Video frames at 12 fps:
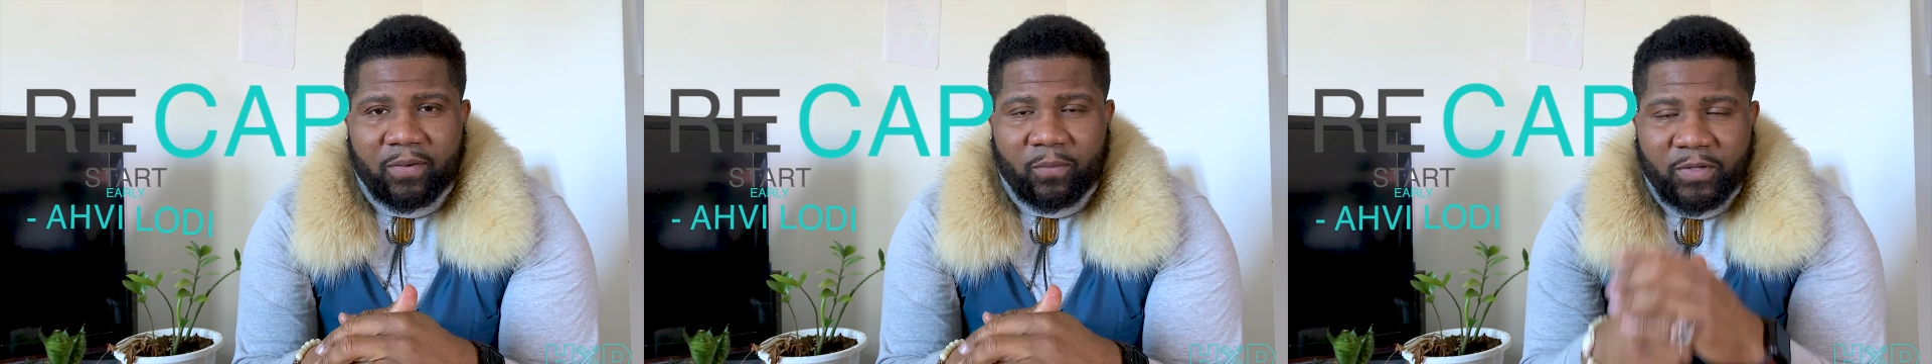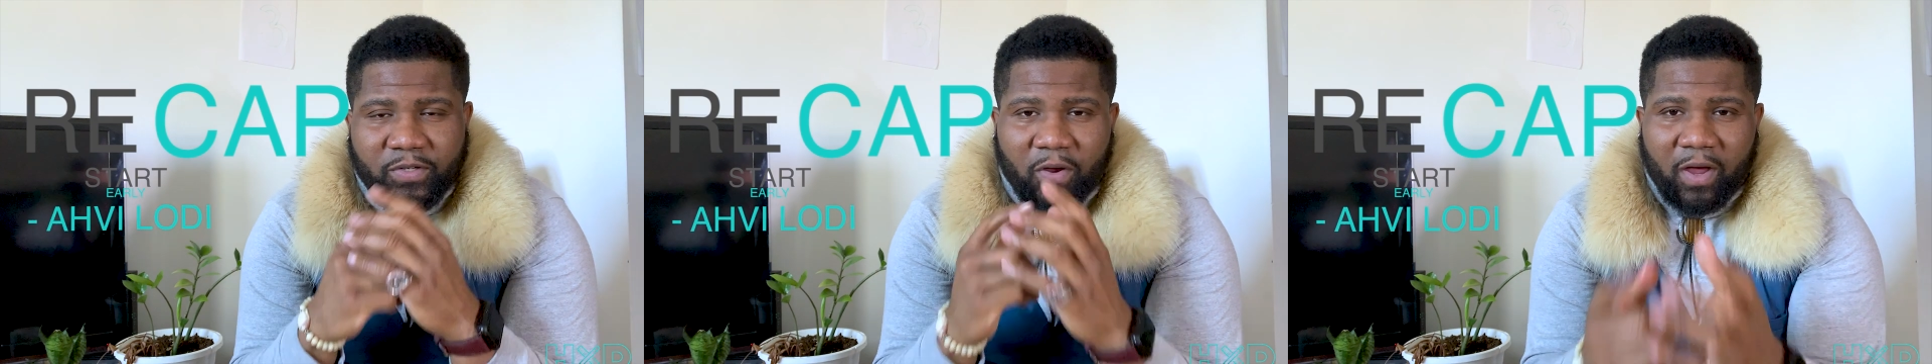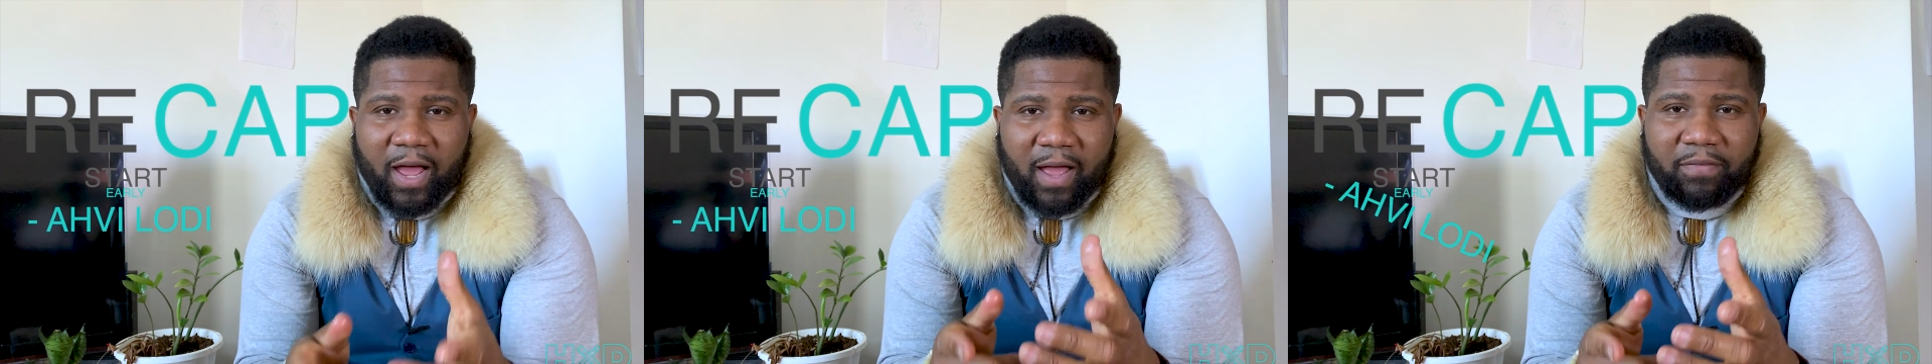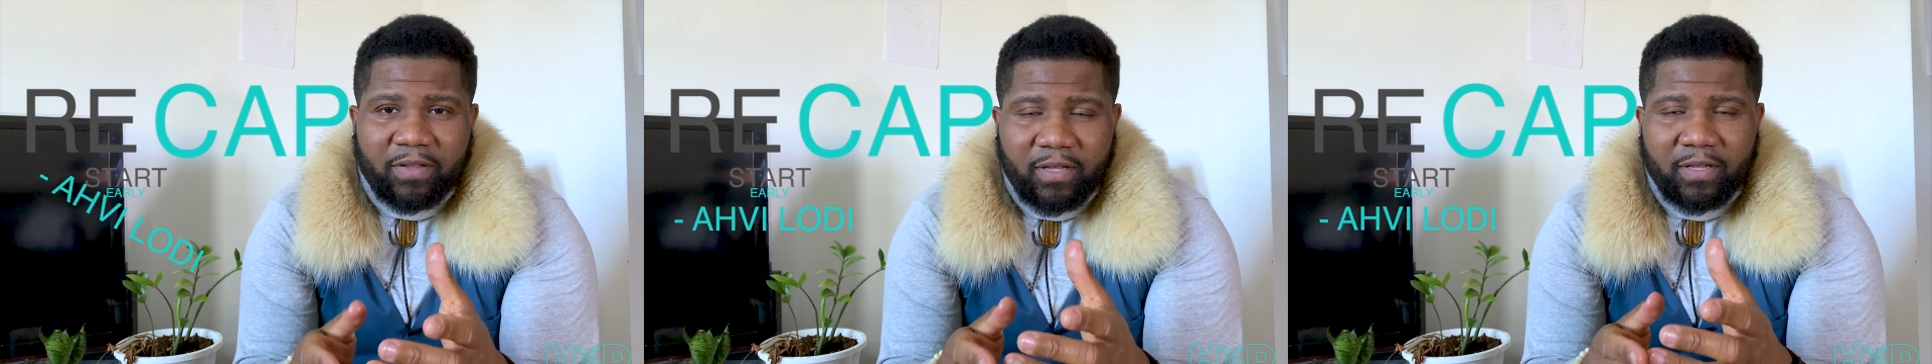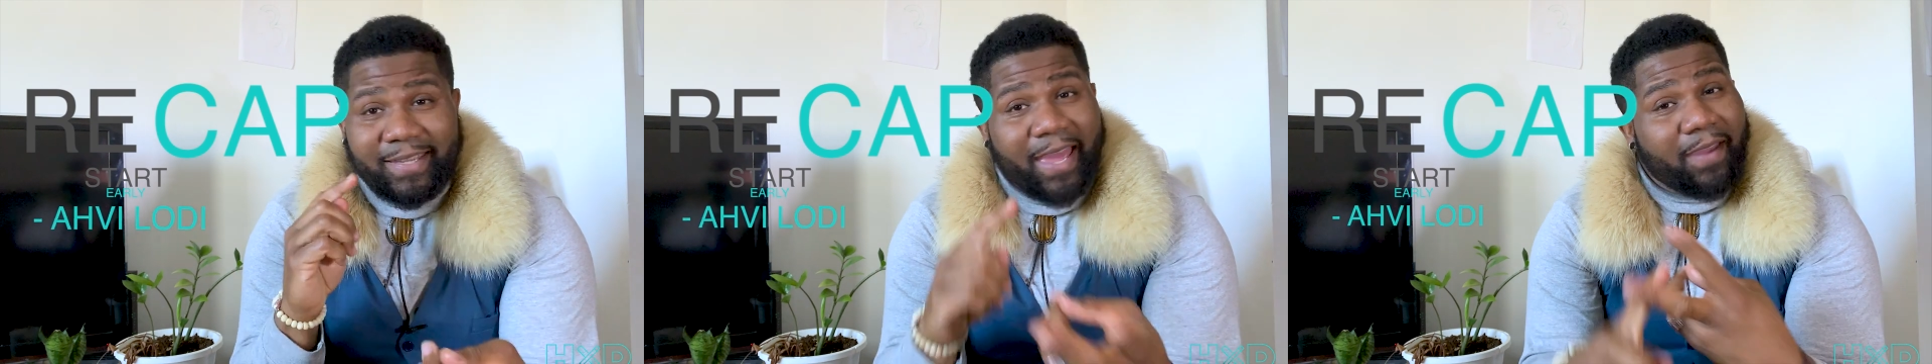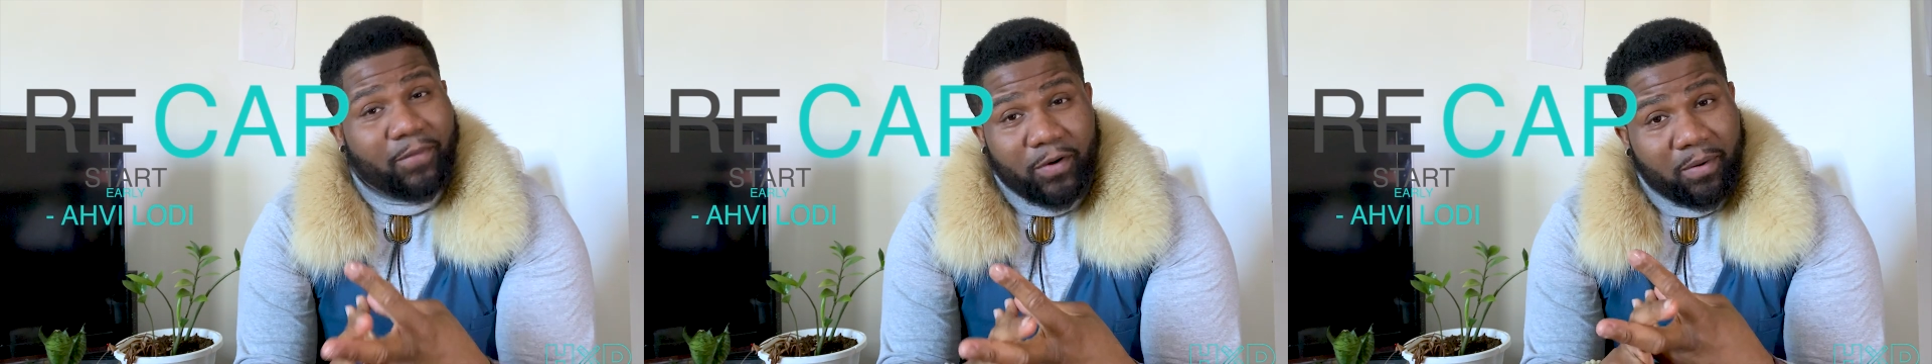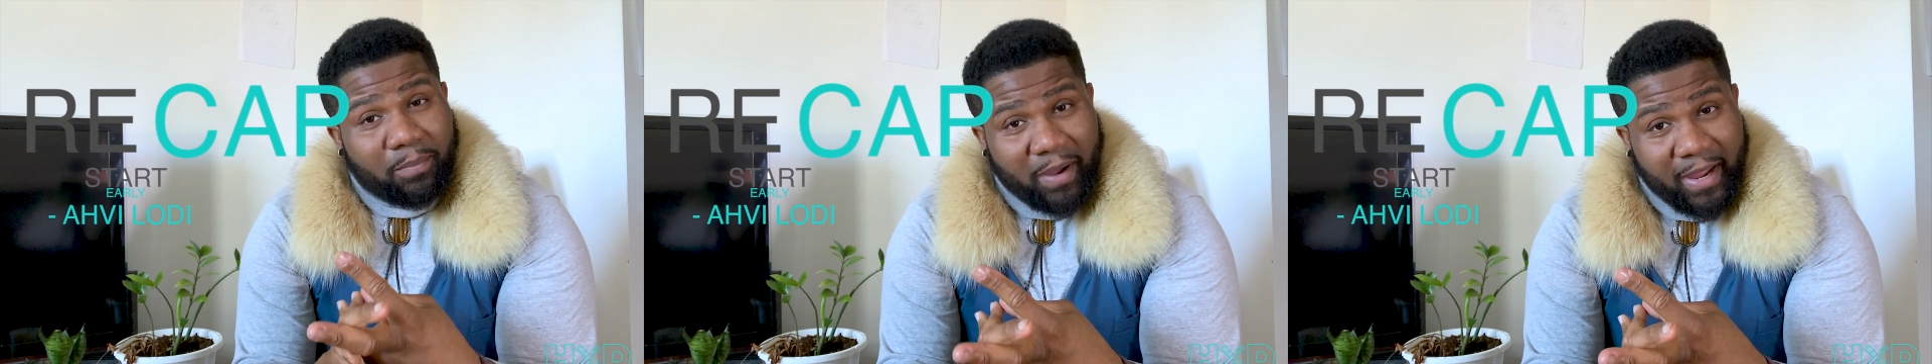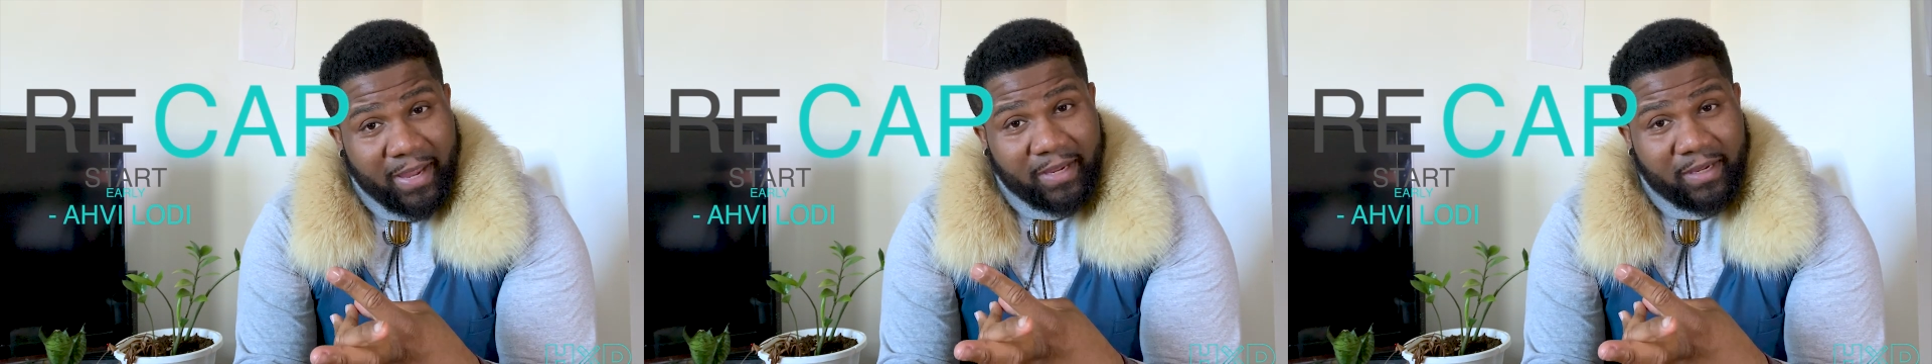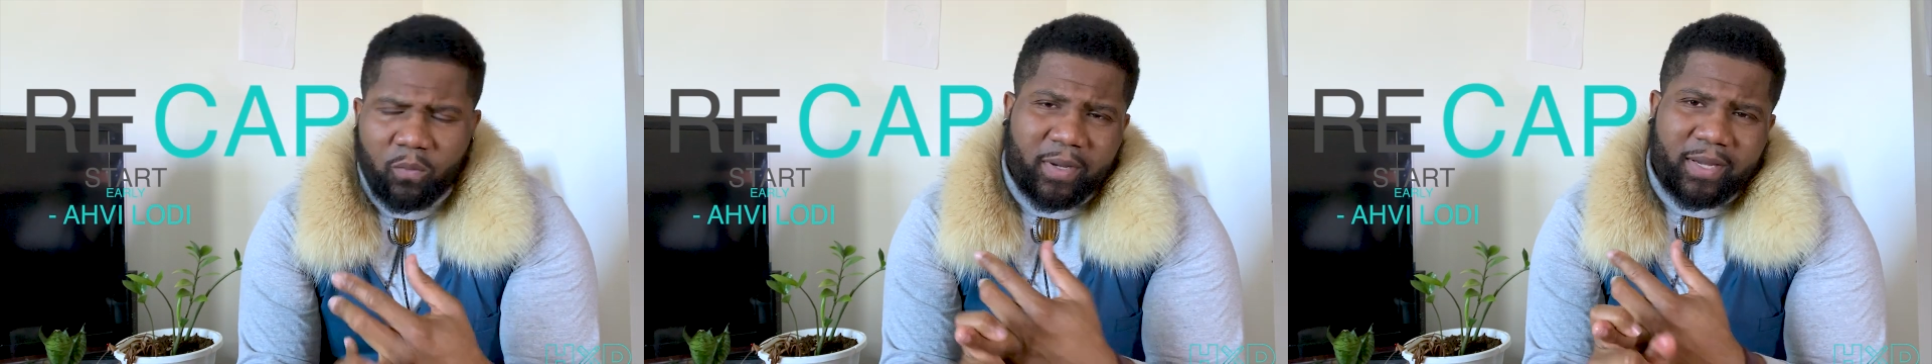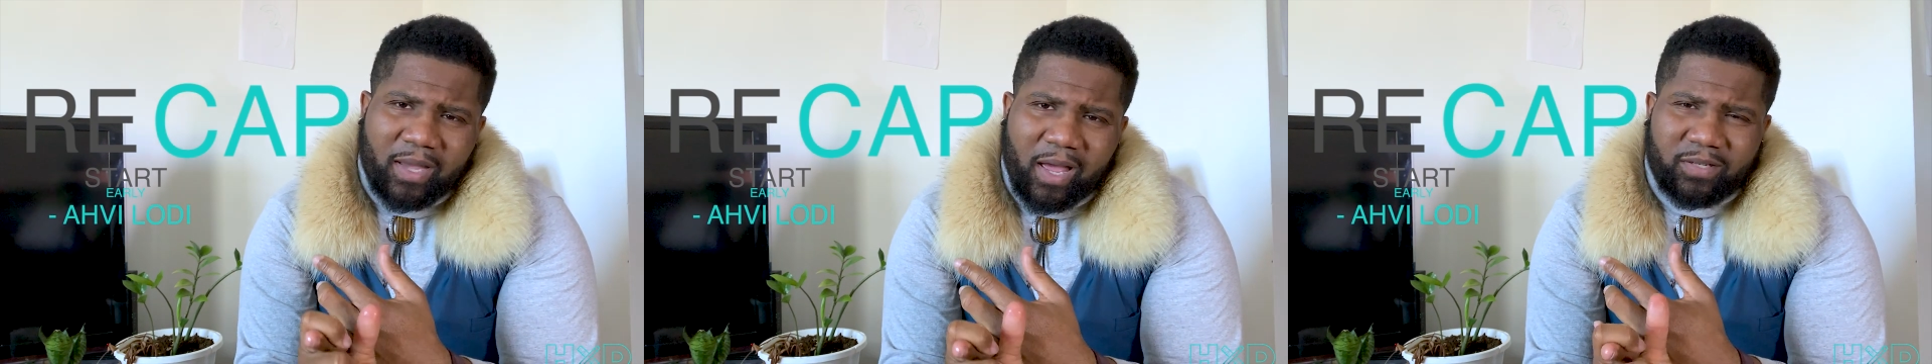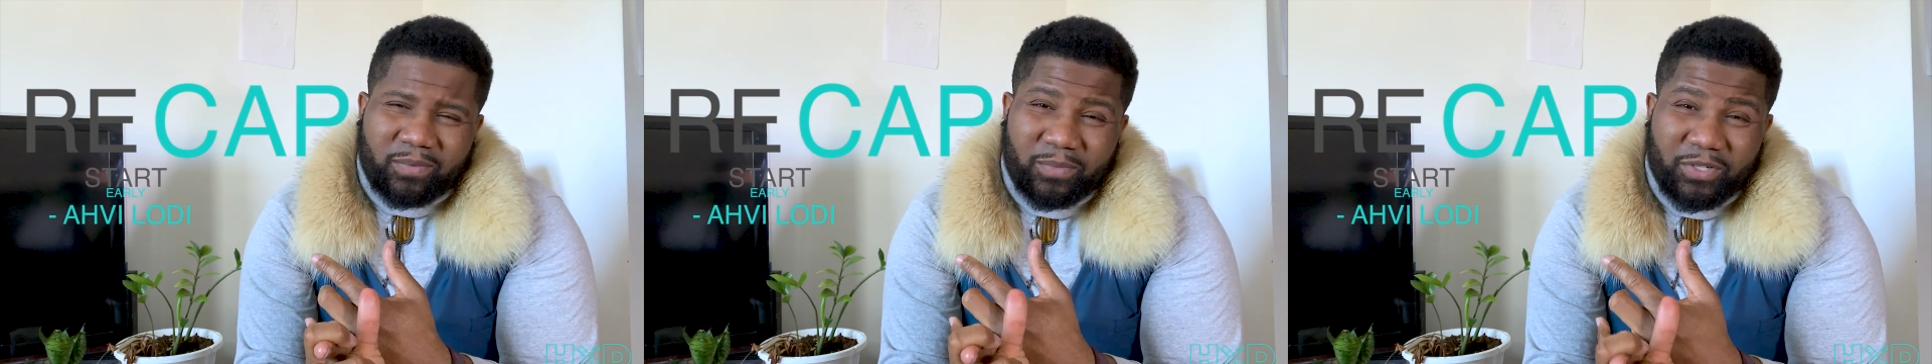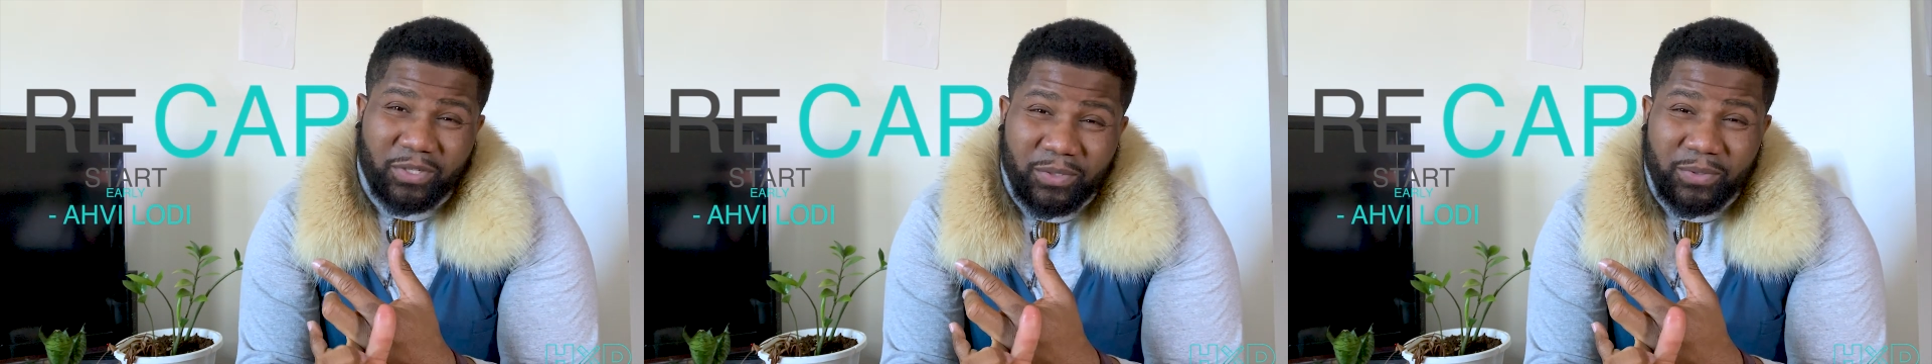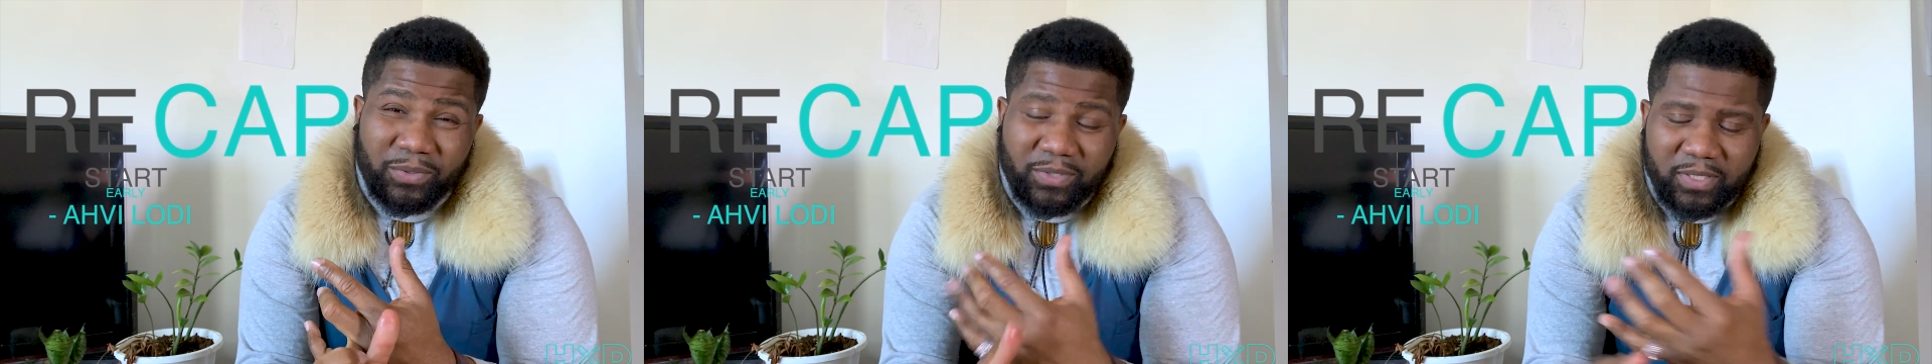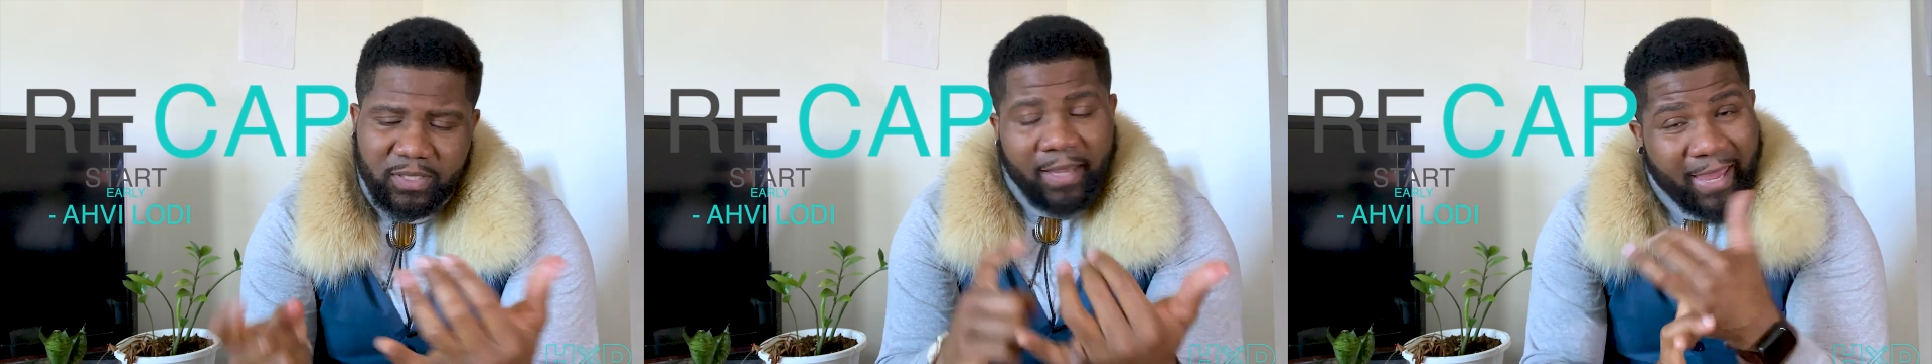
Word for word: we saw Ahvi, gave her a bike, went and got some shoes,